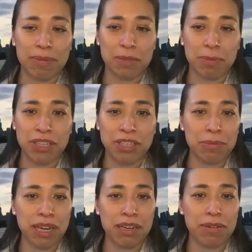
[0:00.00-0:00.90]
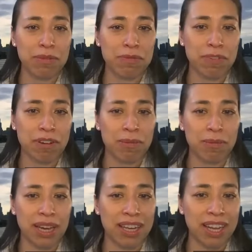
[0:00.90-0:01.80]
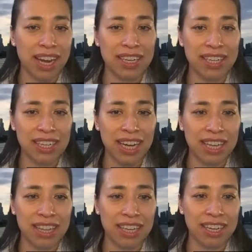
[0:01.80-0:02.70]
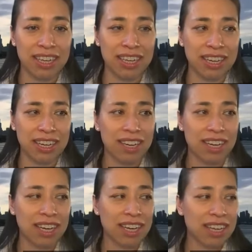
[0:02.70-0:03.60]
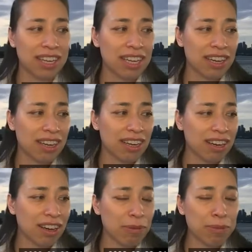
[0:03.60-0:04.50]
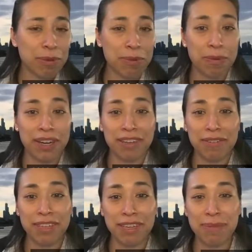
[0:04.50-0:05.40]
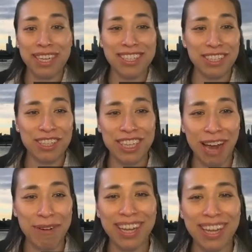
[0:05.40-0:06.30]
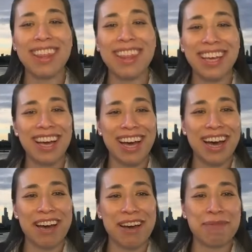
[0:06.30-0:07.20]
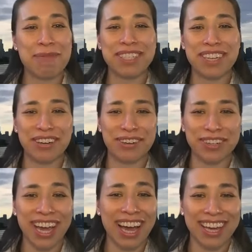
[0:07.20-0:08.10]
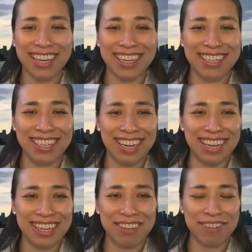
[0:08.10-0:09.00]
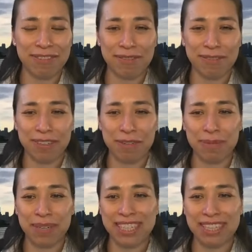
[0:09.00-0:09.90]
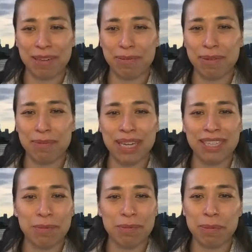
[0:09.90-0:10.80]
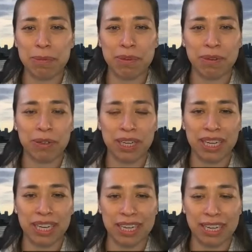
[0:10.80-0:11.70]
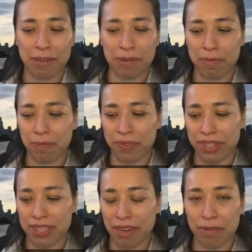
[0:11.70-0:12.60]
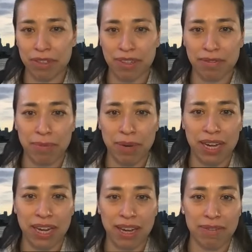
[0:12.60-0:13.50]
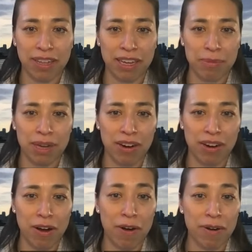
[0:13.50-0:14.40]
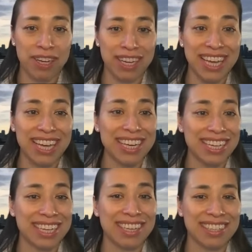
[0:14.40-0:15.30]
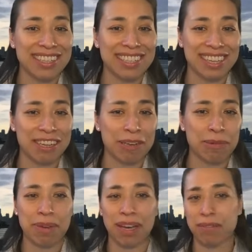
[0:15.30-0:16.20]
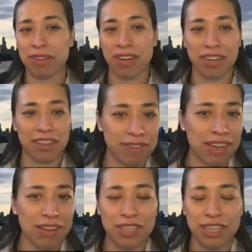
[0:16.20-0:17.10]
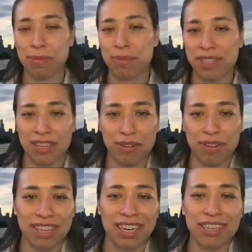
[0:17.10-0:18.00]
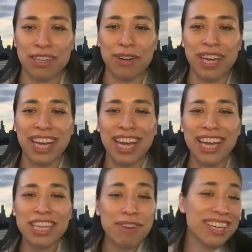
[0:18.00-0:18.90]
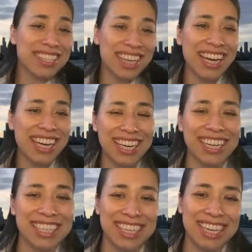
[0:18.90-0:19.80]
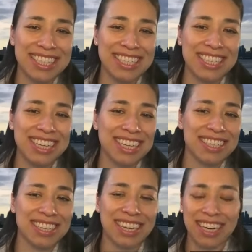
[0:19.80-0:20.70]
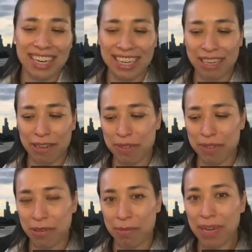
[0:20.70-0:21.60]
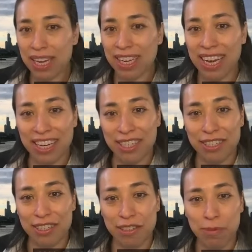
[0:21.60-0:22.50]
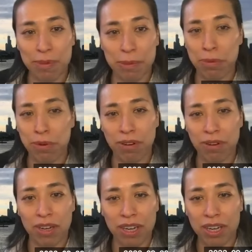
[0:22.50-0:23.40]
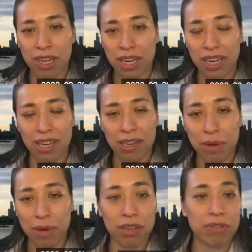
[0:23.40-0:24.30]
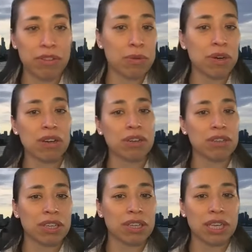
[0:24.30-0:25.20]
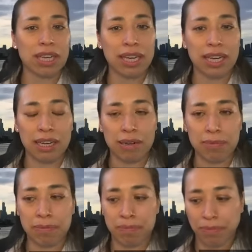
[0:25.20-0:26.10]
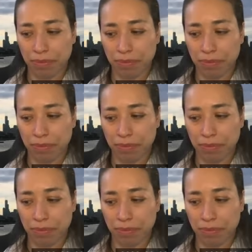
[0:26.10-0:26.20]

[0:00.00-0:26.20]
especially my group from Atlanta, I think all but one of them I still chat with. Um, so yeah, it, it, you you meet some amazing people. Um, several of my of them are already attendings, um, have gone on to fellowships, that sort of thing. So it's very exciting. It's it's neat um, to make connections to people um, all over the world. Um,